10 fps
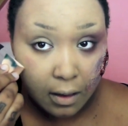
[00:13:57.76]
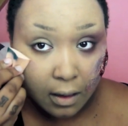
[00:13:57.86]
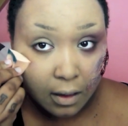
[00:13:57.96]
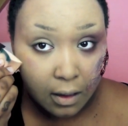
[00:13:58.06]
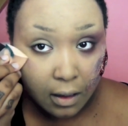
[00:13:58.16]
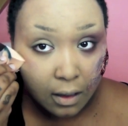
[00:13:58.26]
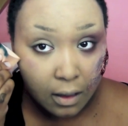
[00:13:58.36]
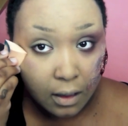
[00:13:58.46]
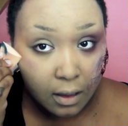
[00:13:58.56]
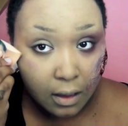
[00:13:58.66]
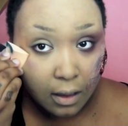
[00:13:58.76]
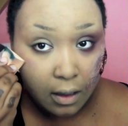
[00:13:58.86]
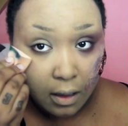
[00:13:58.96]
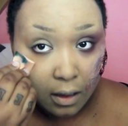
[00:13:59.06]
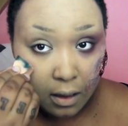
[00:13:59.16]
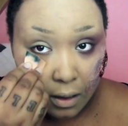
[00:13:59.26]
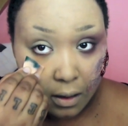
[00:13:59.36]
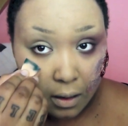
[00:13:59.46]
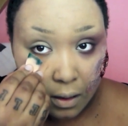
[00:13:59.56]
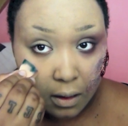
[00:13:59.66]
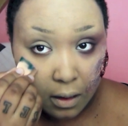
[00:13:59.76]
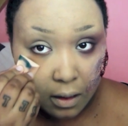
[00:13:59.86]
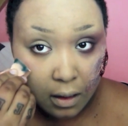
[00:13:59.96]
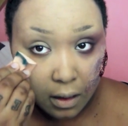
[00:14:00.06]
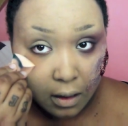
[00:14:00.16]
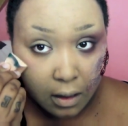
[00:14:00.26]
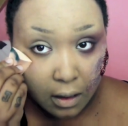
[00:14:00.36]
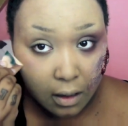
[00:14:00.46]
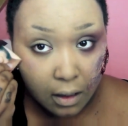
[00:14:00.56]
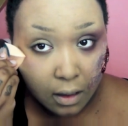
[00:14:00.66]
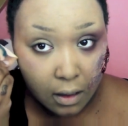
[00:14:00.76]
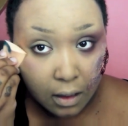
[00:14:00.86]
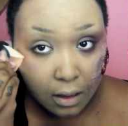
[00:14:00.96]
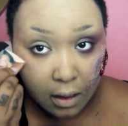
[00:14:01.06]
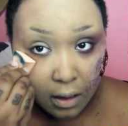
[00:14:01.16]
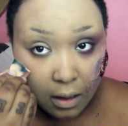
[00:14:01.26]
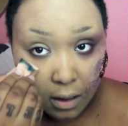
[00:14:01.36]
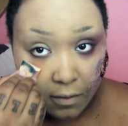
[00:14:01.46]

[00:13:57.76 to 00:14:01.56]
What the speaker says: (no one is talking)